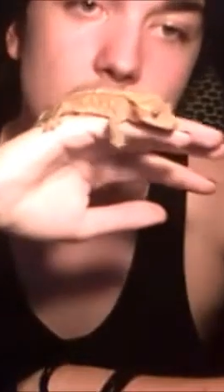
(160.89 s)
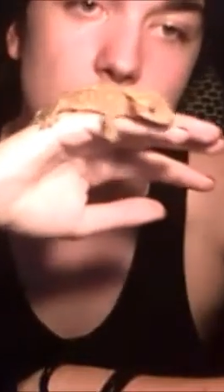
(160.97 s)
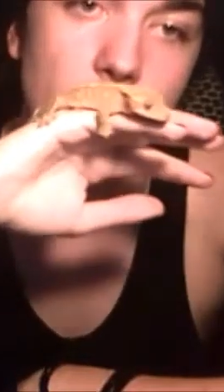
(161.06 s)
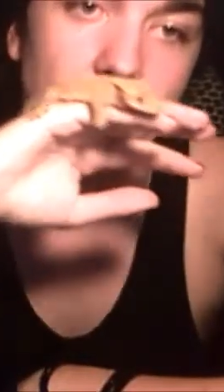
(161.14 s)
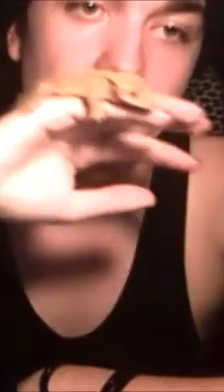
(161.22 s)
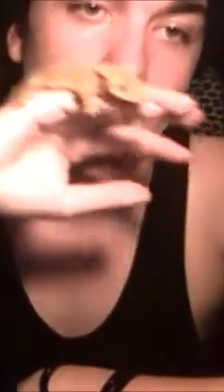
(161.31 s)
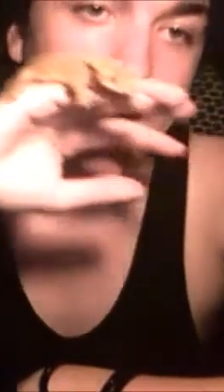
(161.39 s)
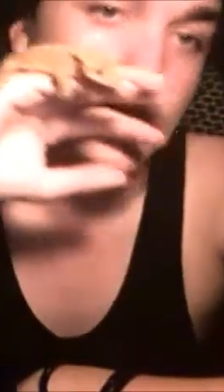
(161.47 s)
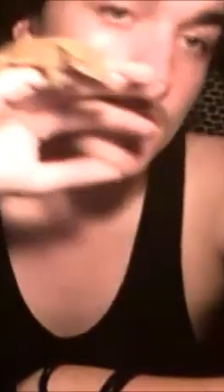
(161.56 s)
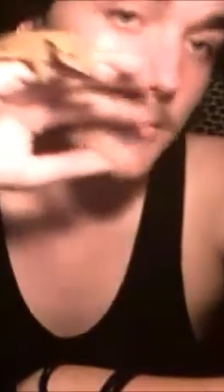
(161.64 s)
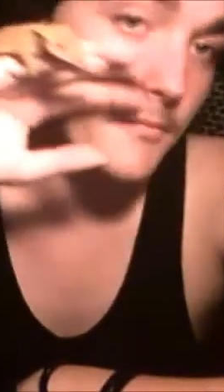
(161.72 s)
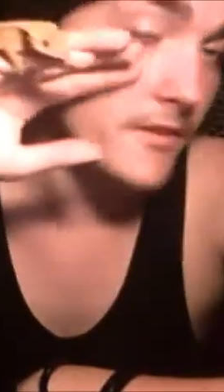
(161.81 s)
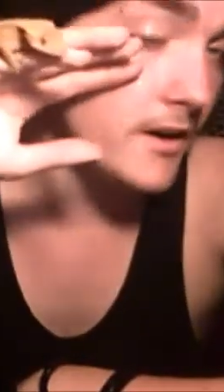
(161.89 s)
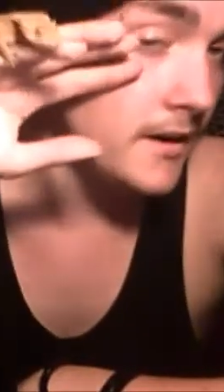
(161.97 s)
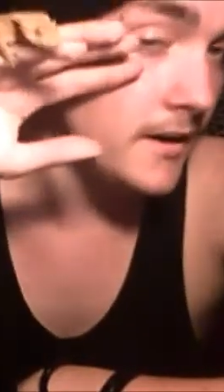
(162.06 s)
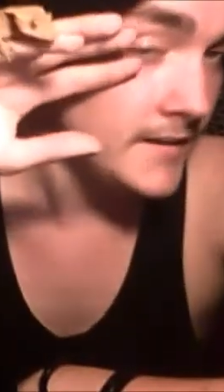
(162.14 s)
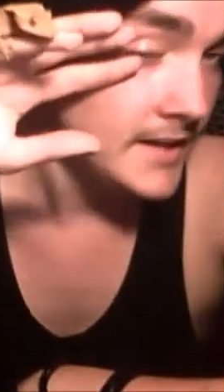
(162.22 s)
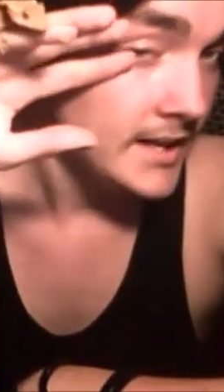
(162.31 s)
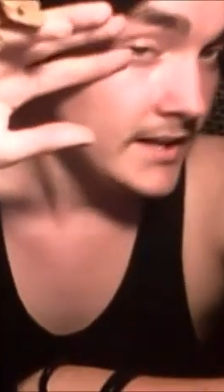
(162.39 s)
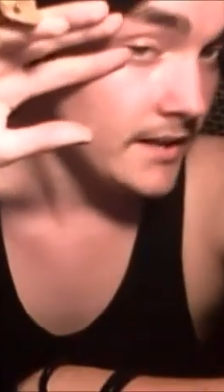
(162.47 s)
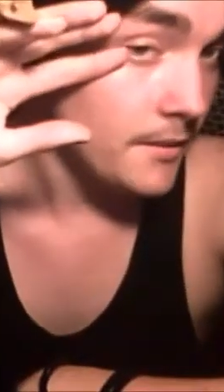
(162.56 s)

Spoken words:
but they can jump far. Now, the one